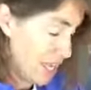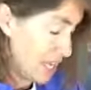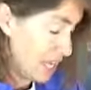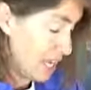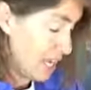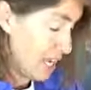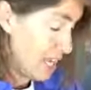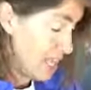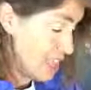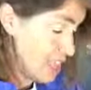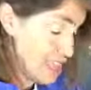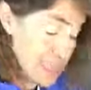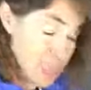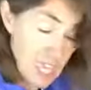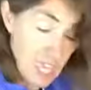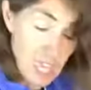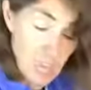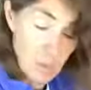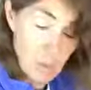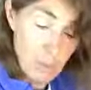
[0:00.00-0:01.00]
and I
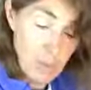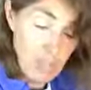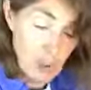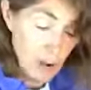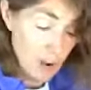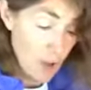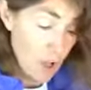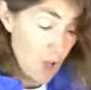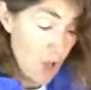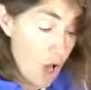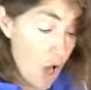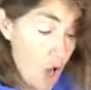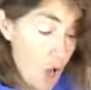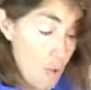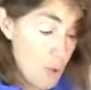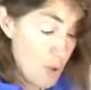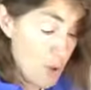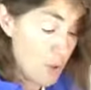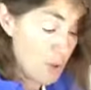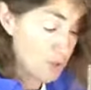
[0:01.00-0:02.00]
think we are
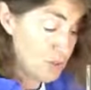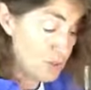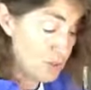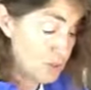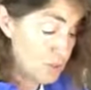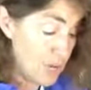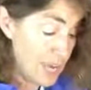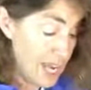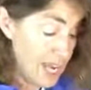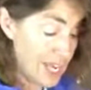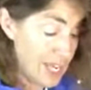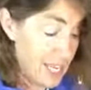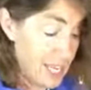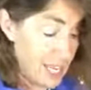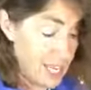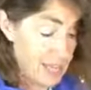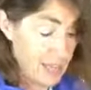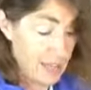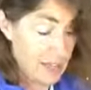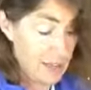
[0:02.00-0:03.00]
almost
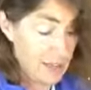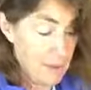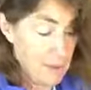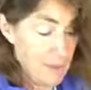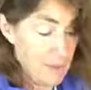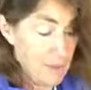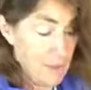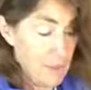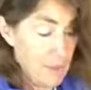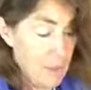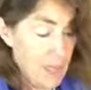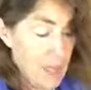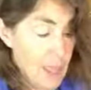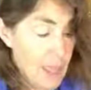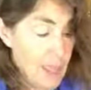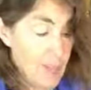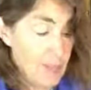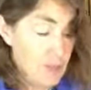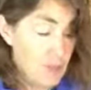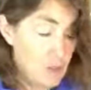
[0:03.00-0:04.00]
ready.
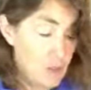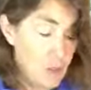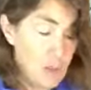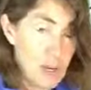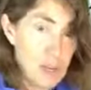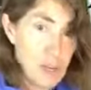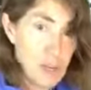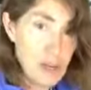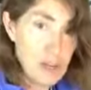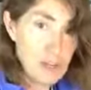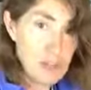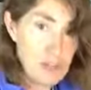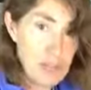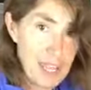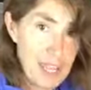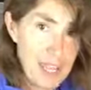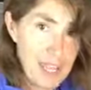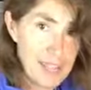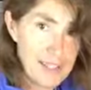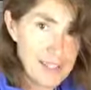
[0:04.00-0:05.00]
I do want to wash my
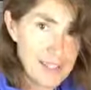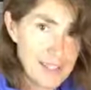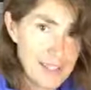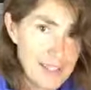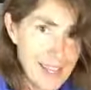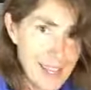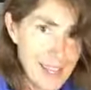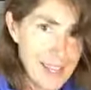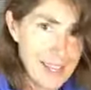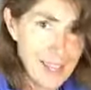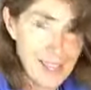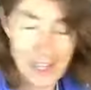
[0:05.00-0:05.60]
hands a second